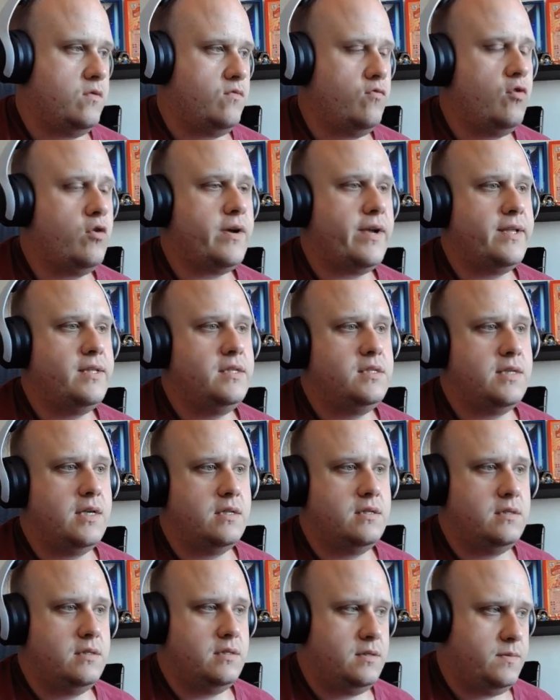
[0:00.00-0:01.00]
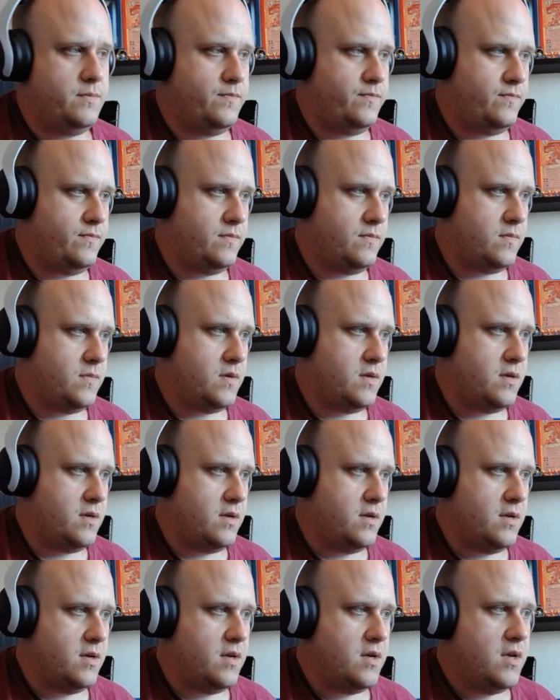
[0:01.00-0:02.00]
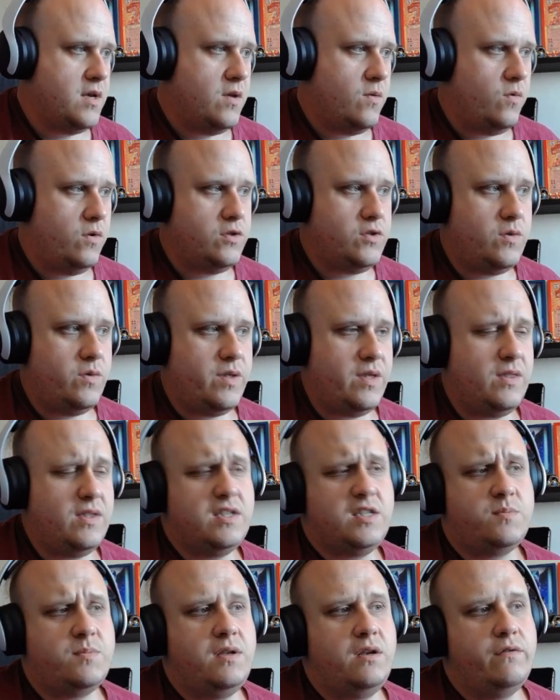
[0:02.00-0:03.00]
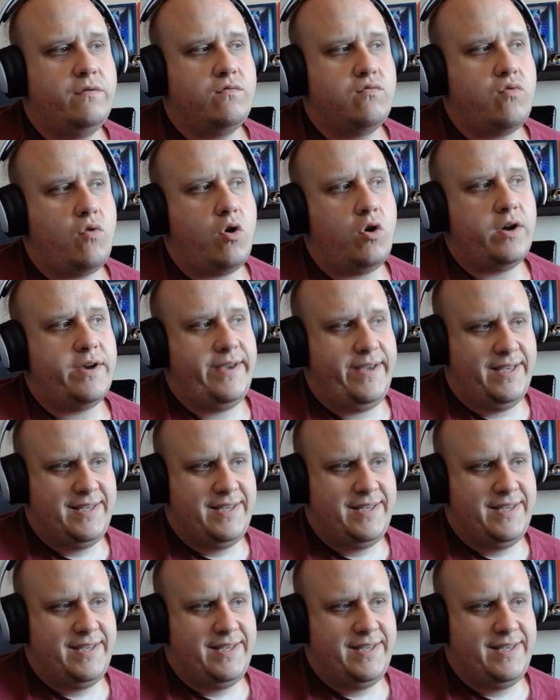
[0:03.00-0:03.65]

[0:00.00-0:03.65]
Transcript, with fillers: Rock intense. What do you think the smell of rock is?